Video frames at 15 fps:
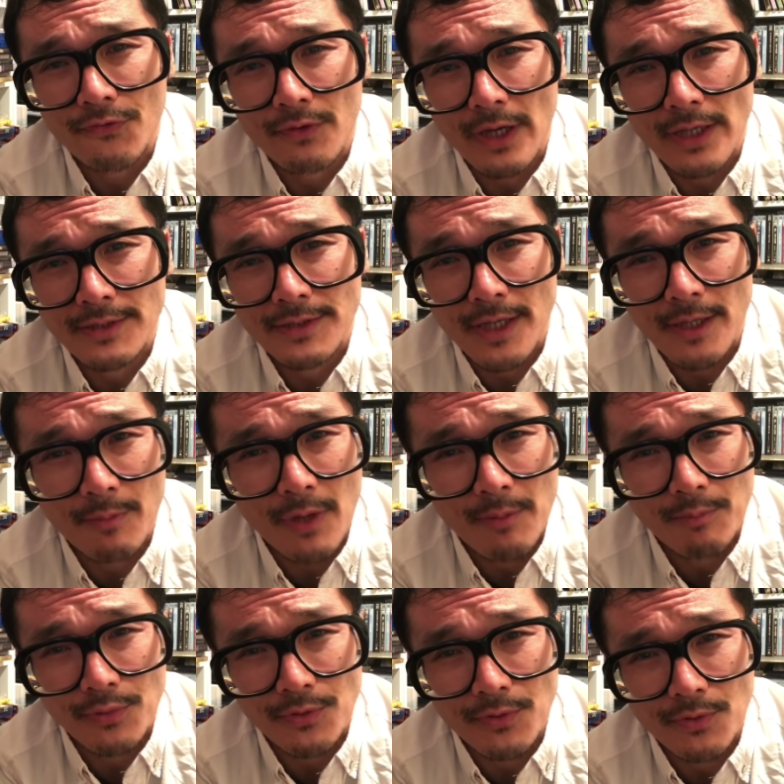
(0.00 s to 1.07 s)
Daisuke
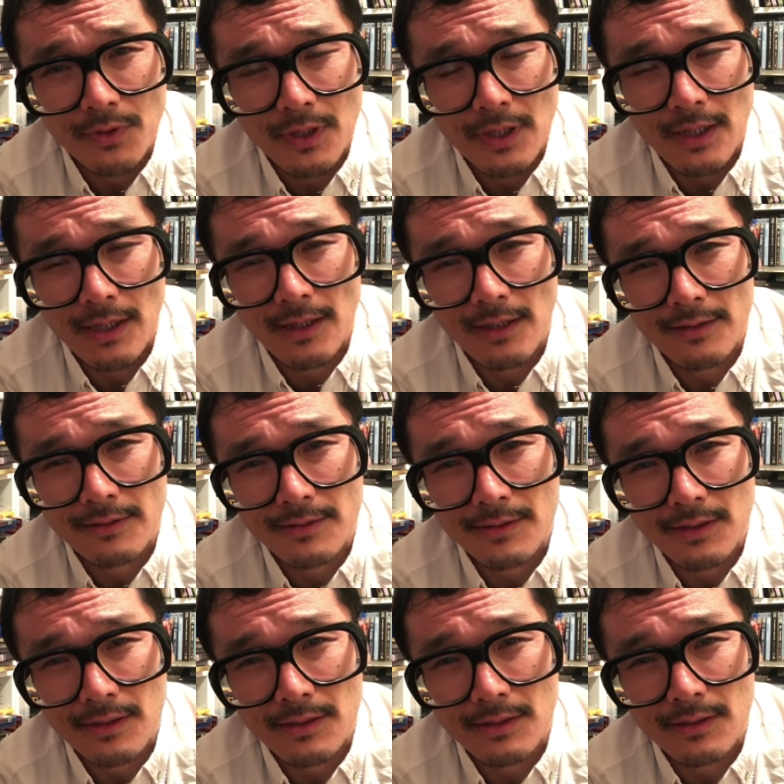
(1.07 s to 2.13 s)
Beppu,
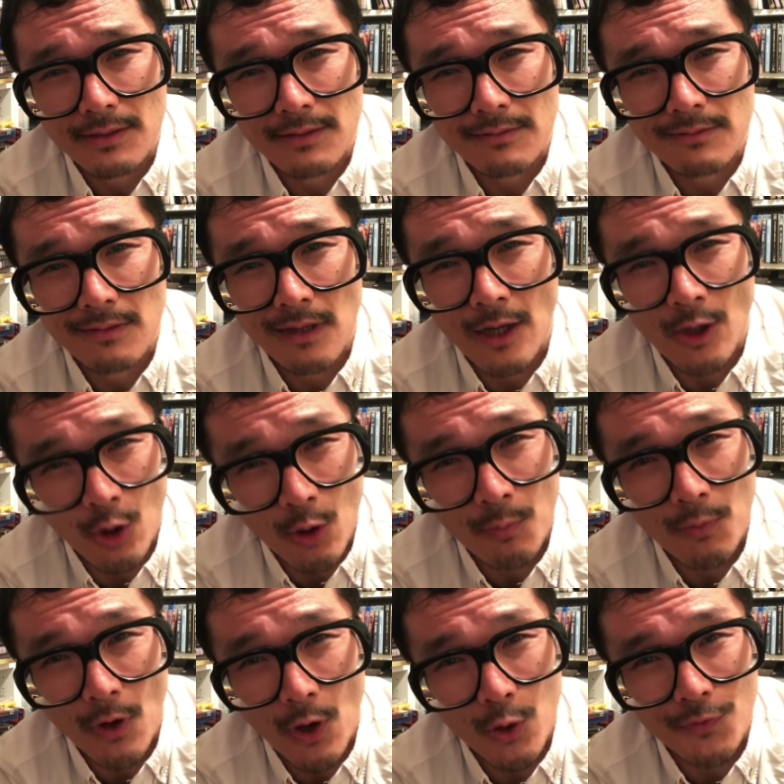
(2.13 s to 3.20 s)
and I hope
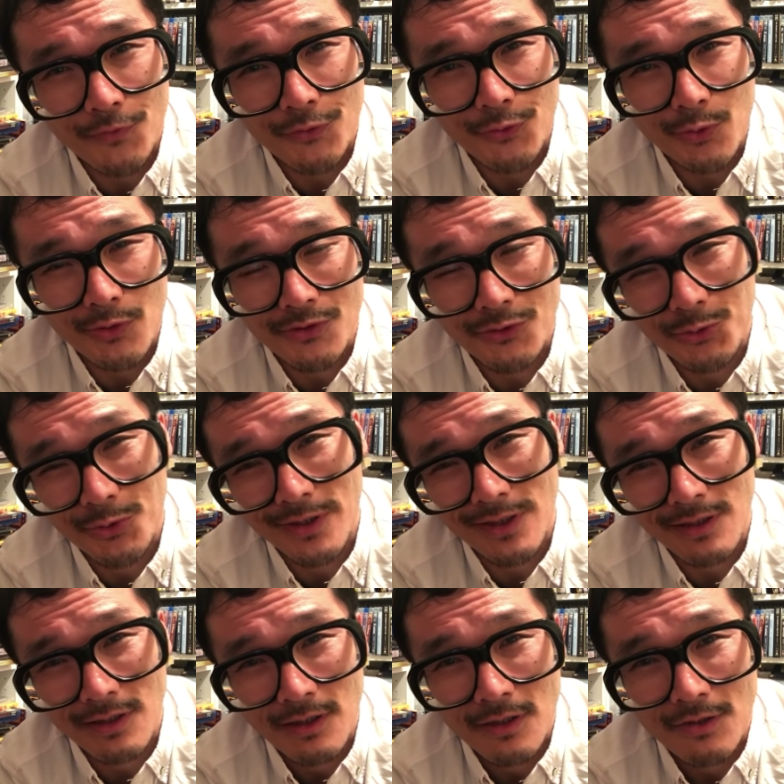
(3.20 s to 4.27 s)
all of you are
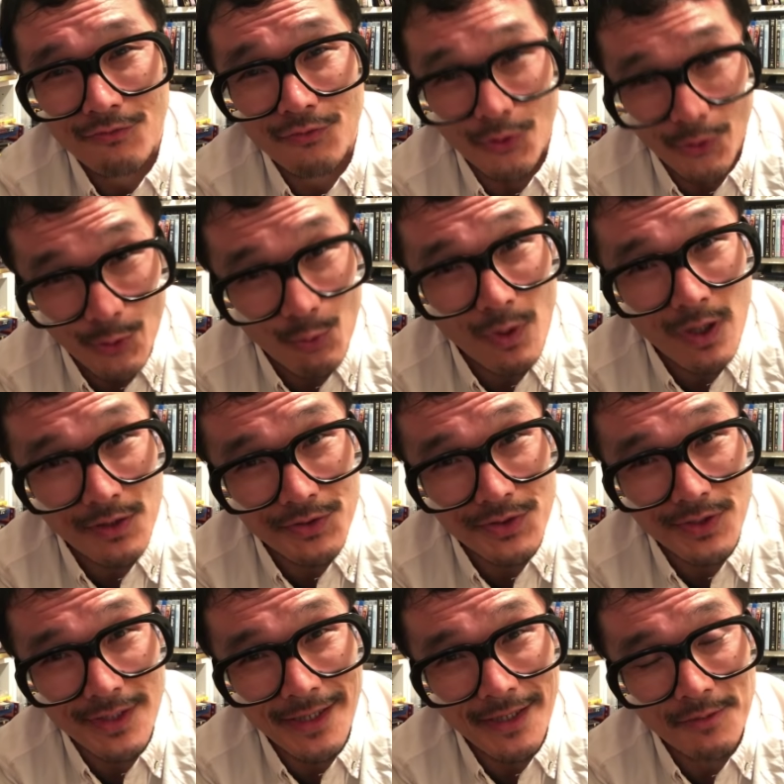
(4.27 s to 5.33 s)
doing very well
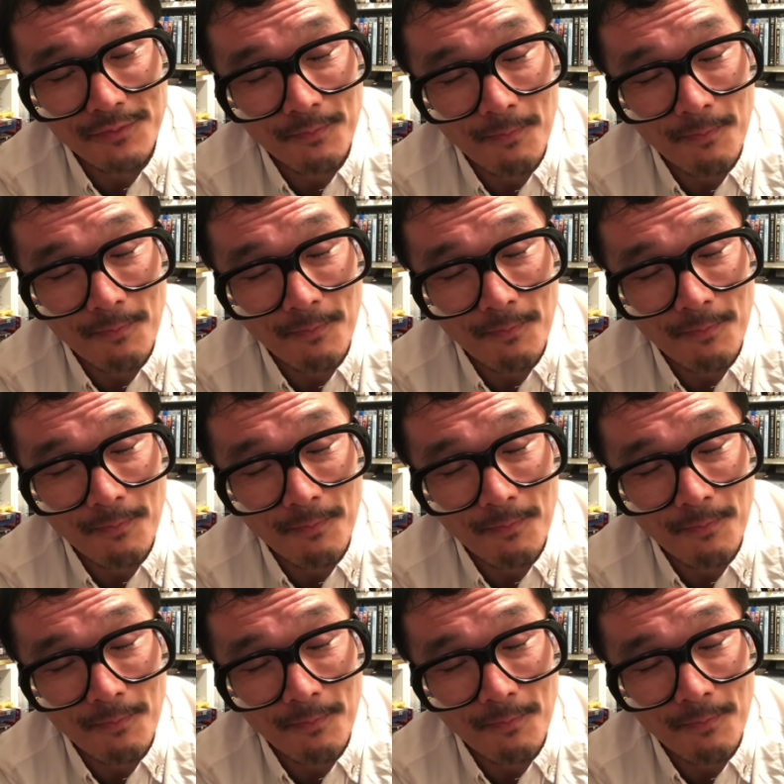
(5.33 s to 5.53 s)
today.